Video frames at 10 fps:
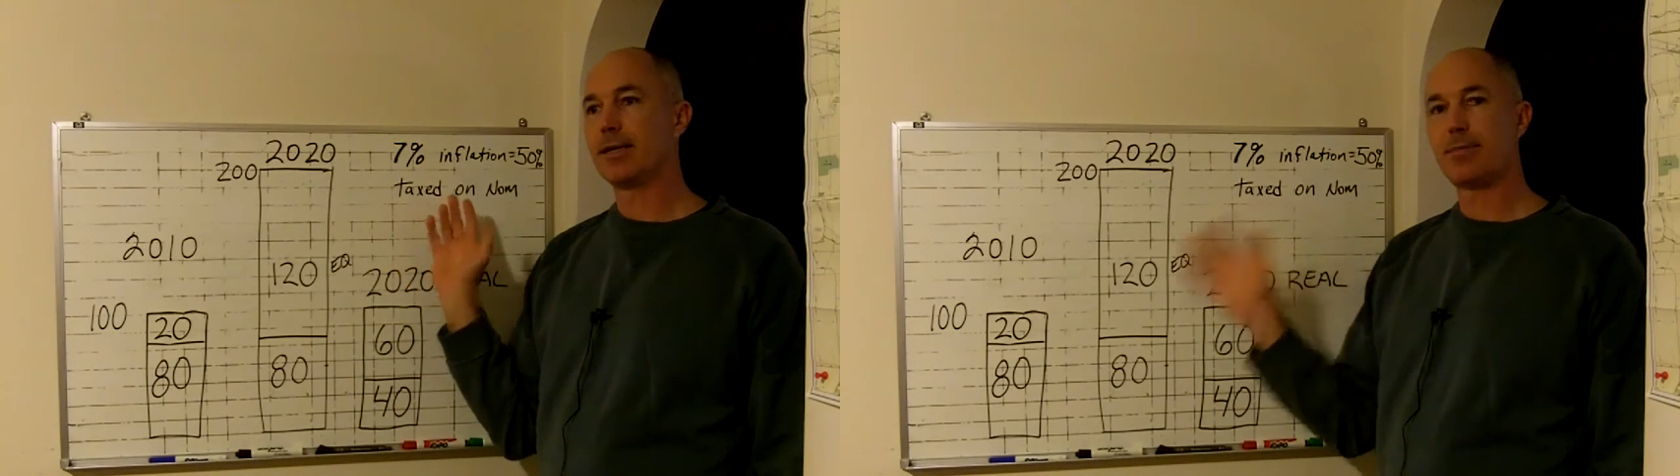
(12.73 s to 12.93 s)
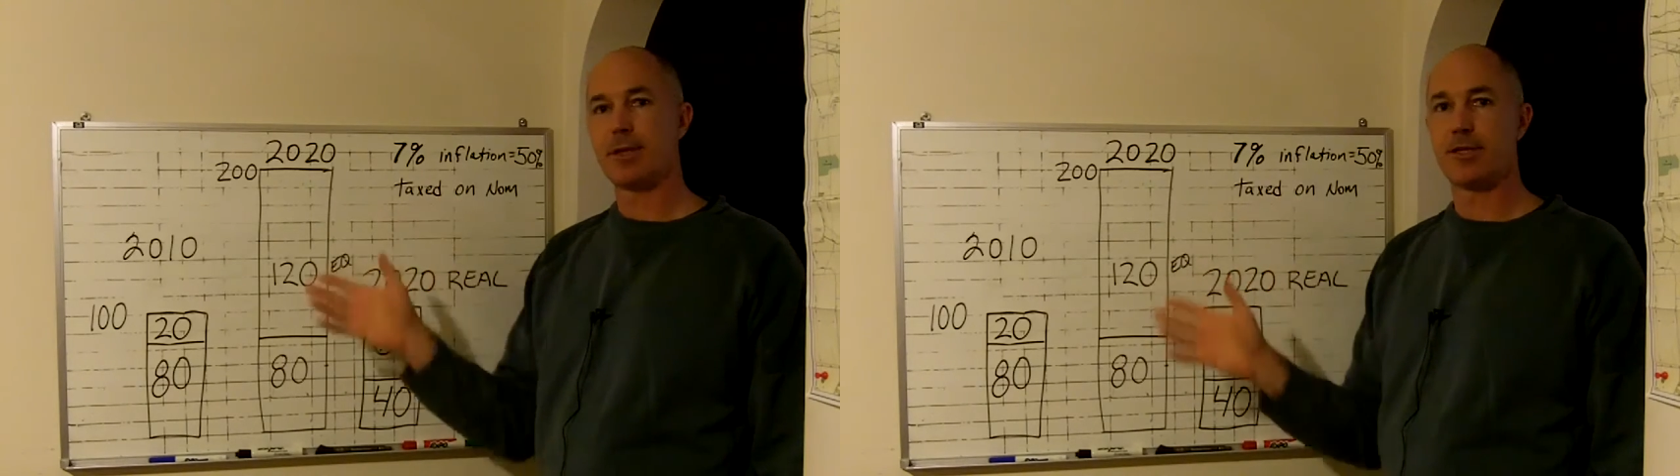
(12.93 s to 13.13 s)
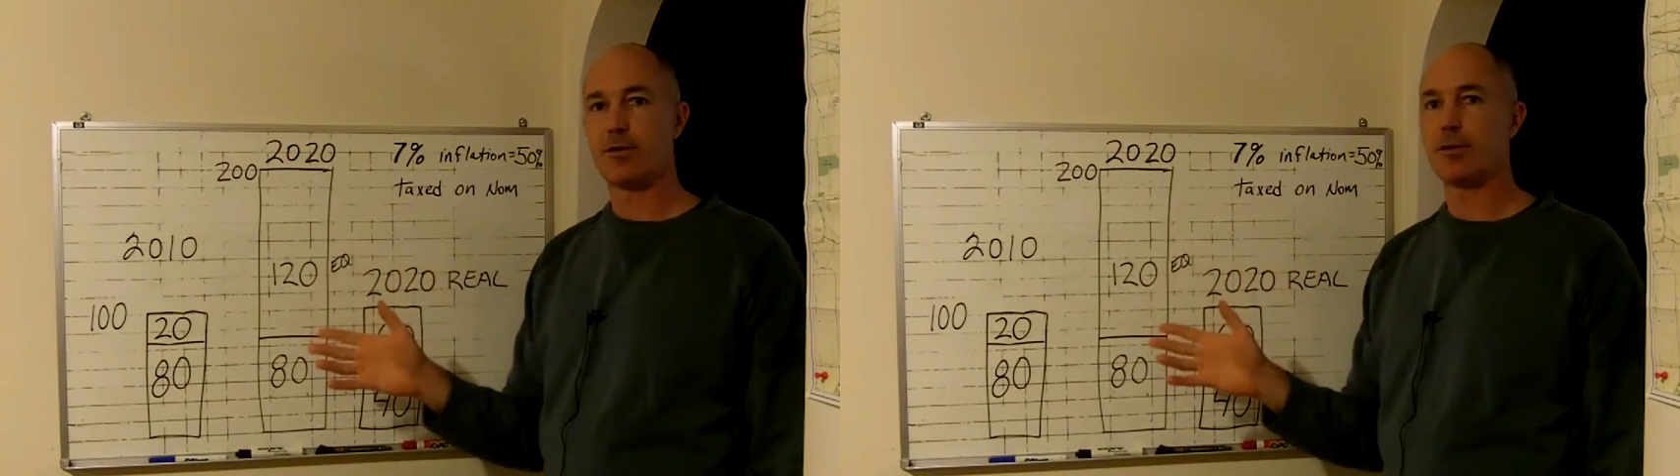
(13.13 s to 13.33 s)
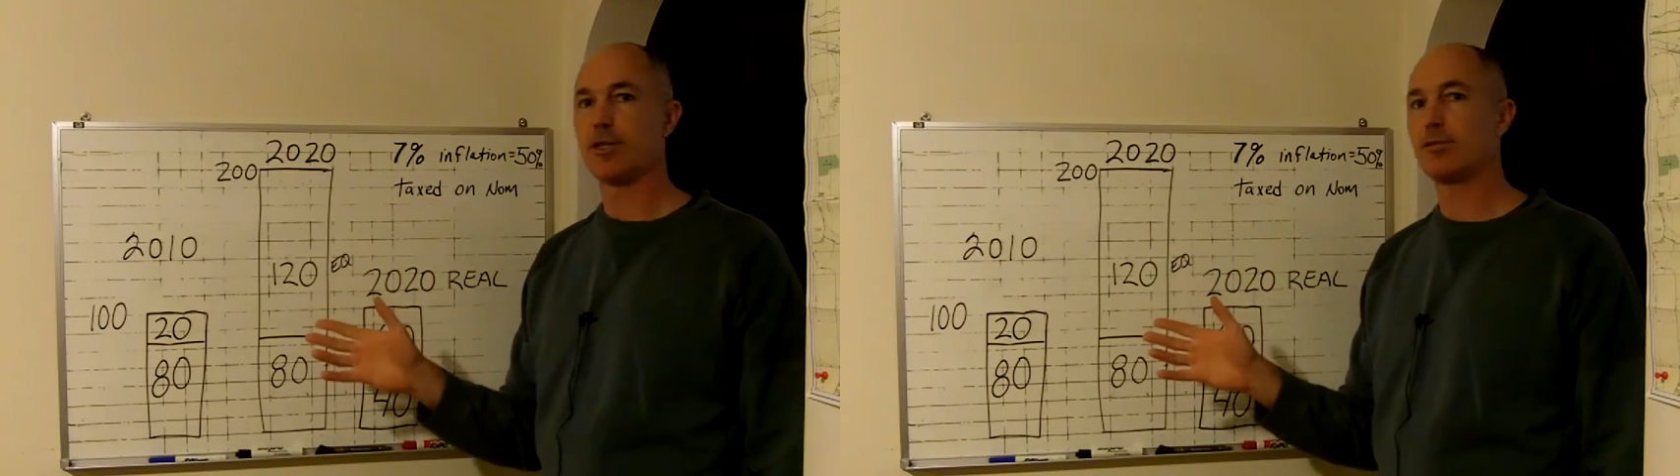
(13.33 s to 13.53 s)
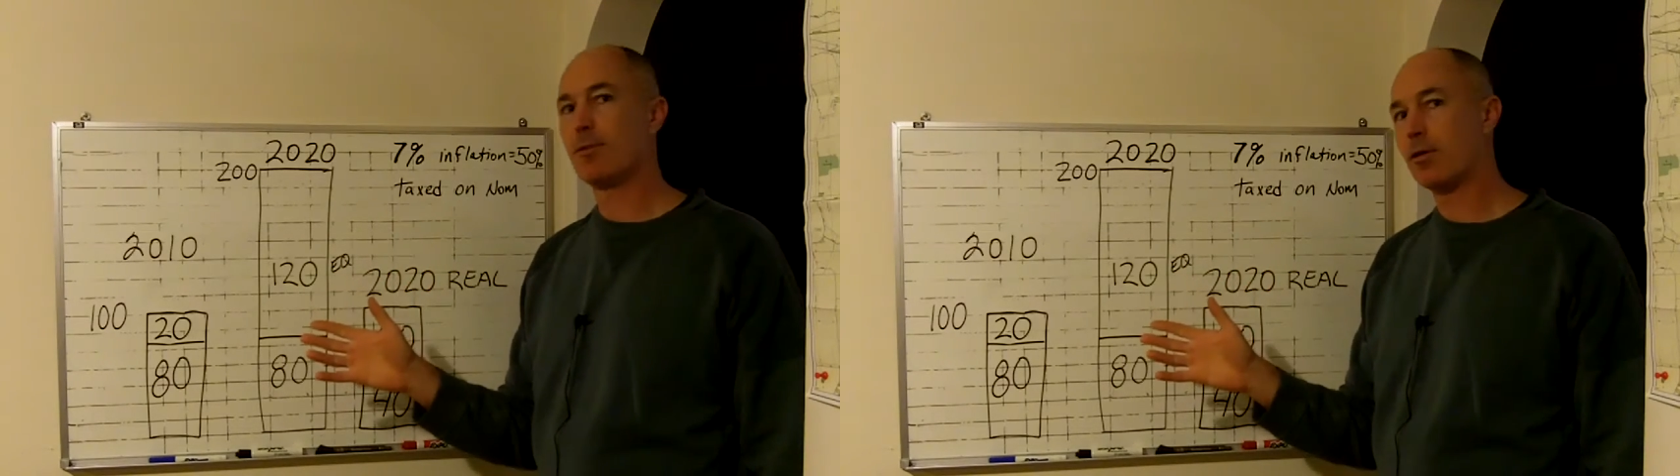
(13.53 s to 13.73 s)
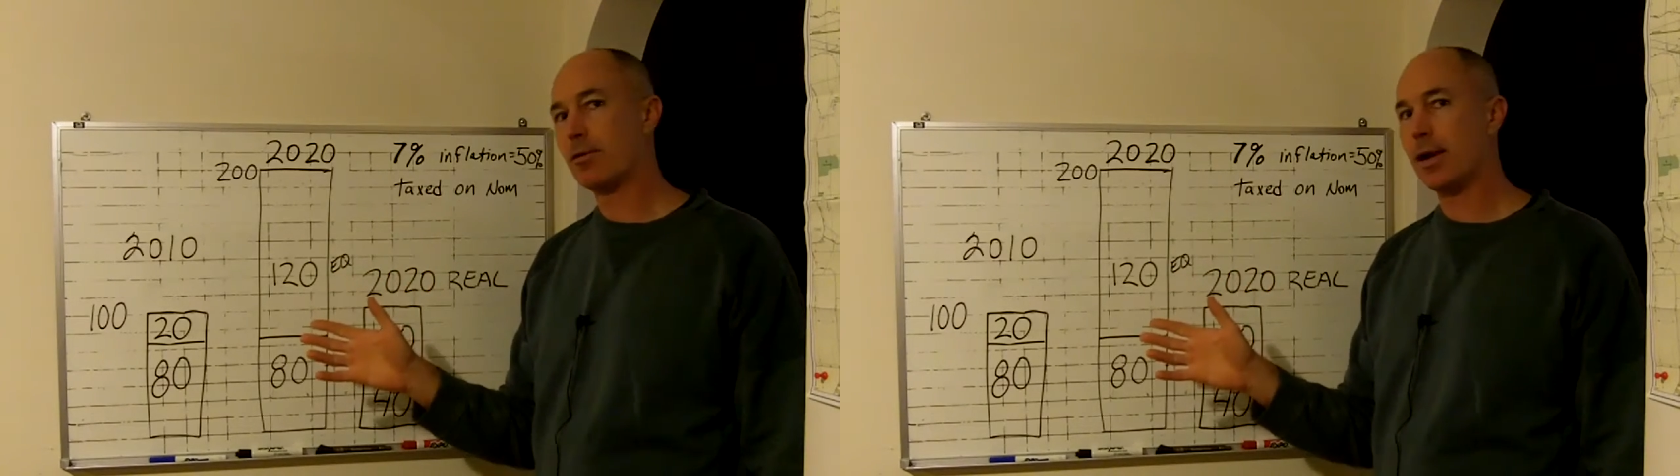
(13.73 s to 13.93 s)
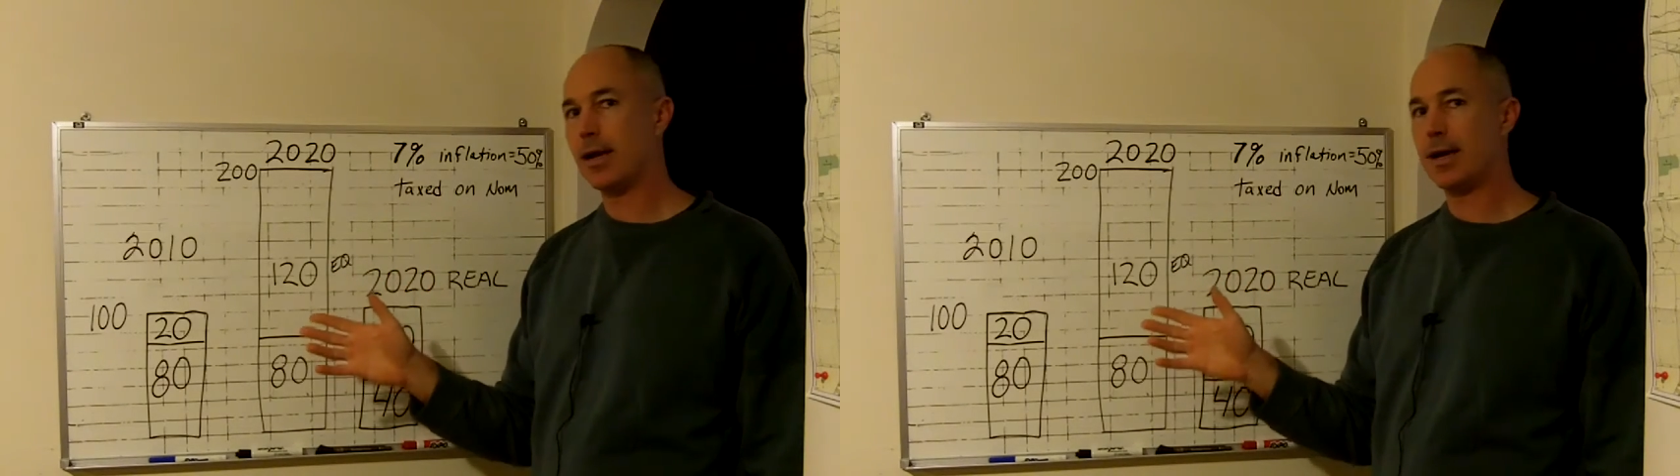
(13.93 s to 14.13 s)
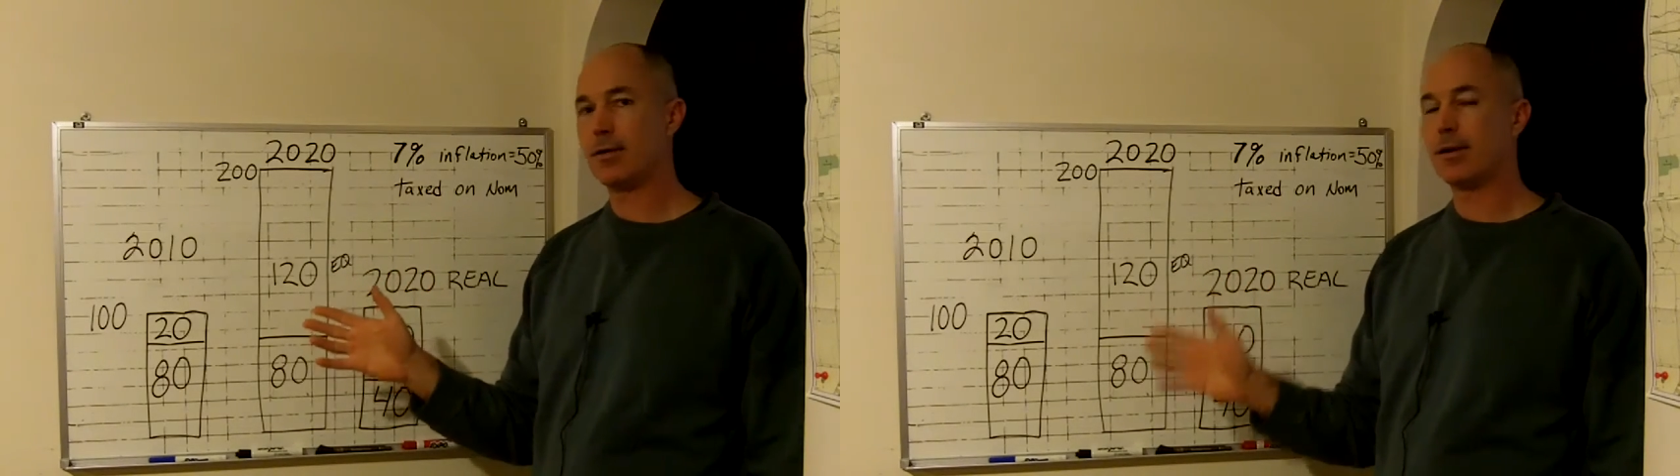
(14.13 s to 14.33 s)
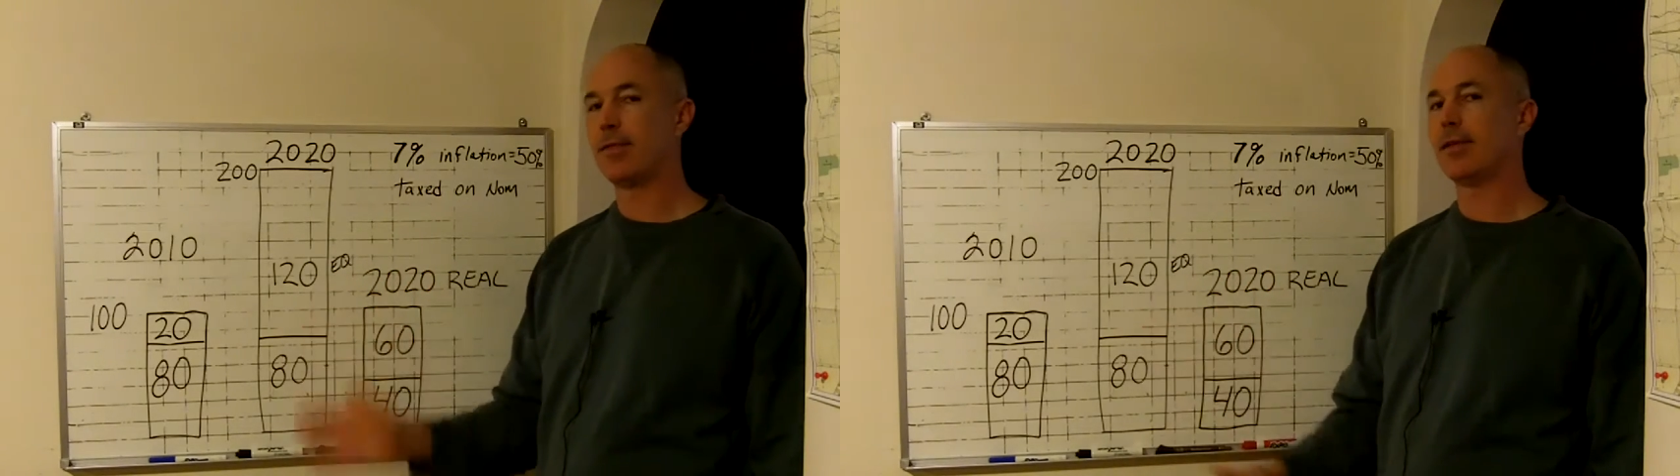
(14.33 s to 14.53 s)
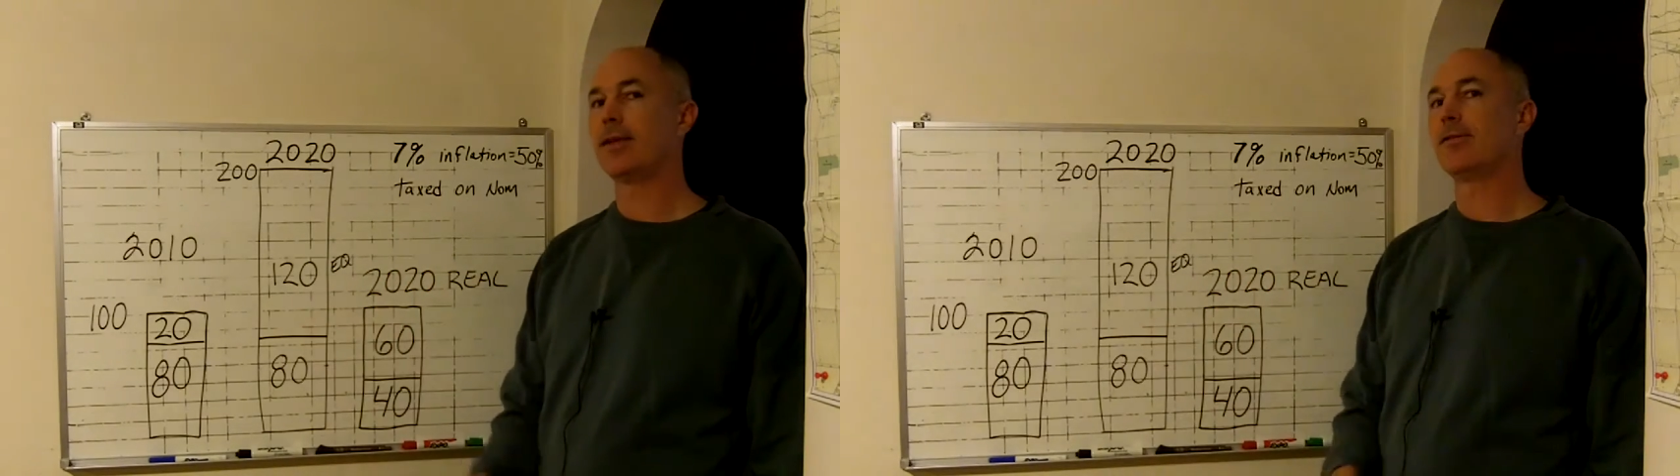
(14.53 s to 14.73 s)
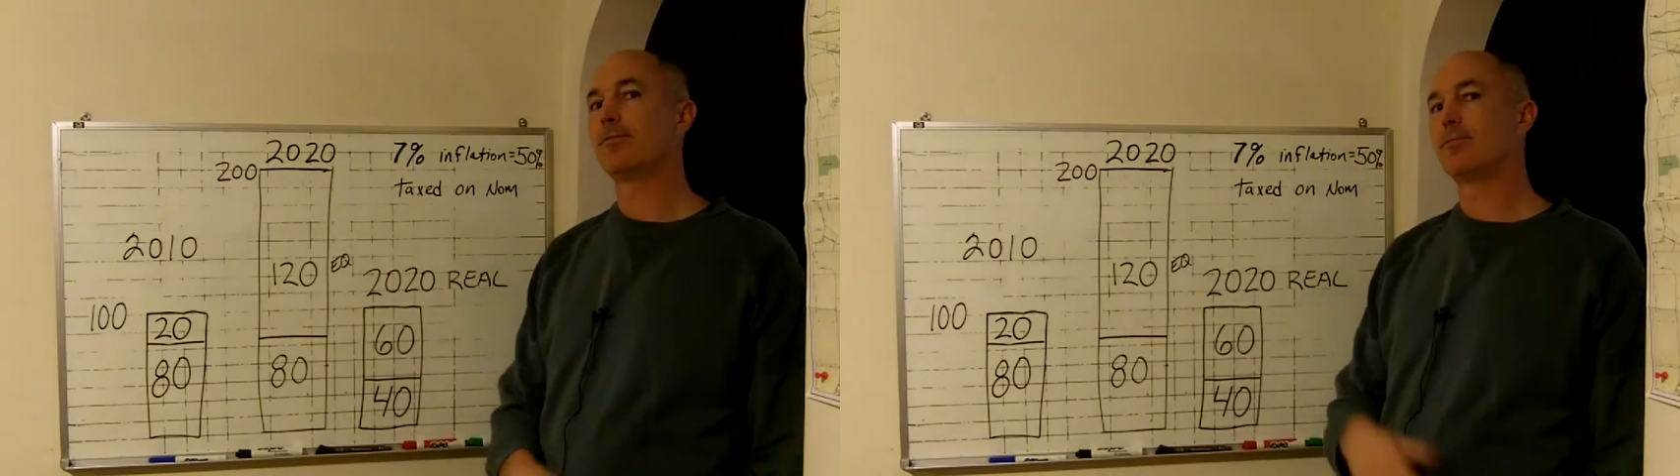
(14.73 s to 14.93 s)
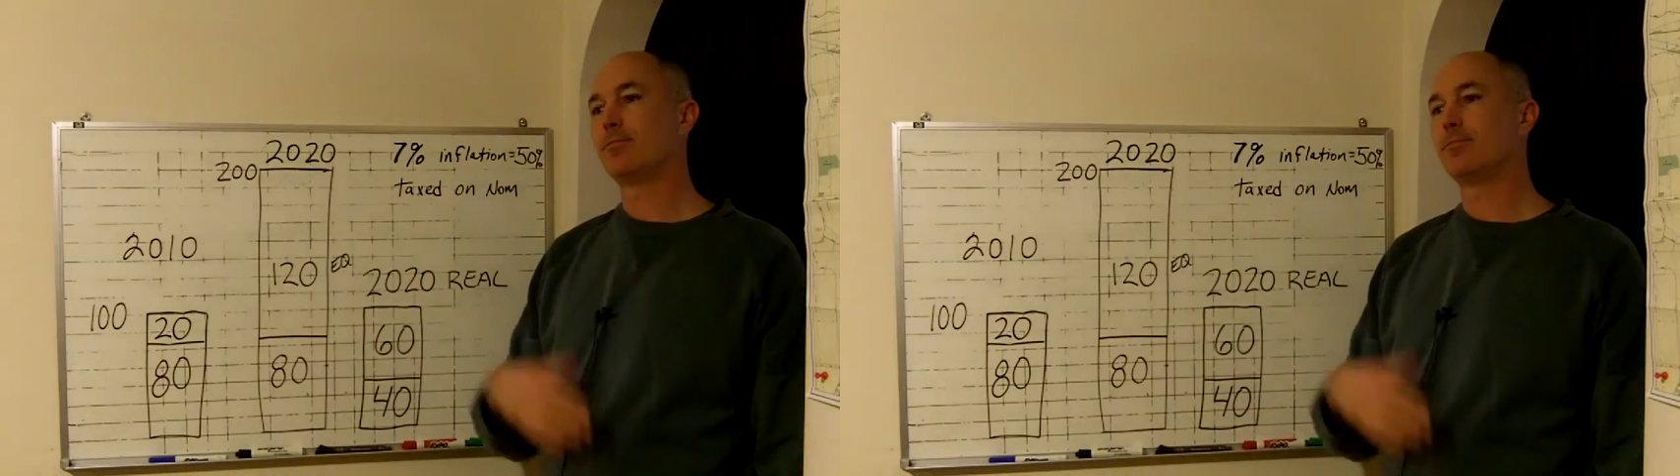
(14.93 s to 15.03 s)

something that's already smart right now and then